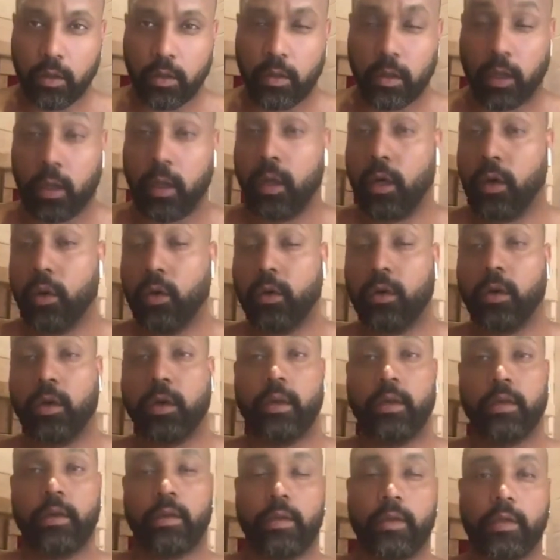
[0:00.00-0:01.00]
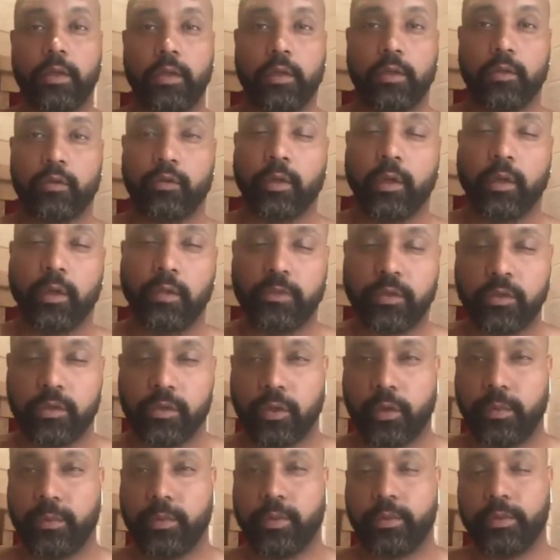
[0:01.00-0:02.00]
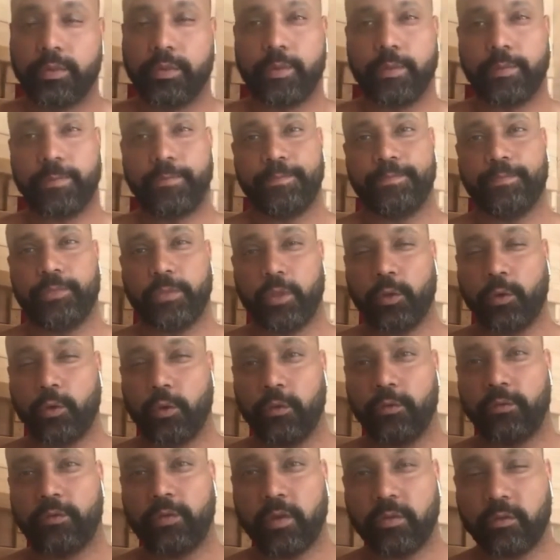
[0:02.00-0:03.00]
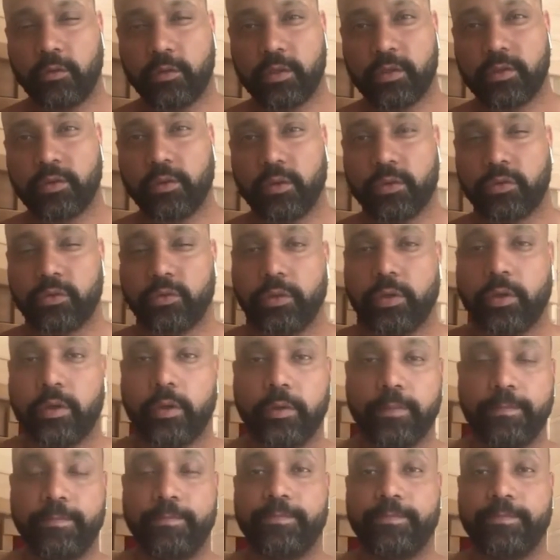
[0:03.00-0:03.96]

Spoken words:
Hello, Grail of the Serpent, your favorite sorcerer here.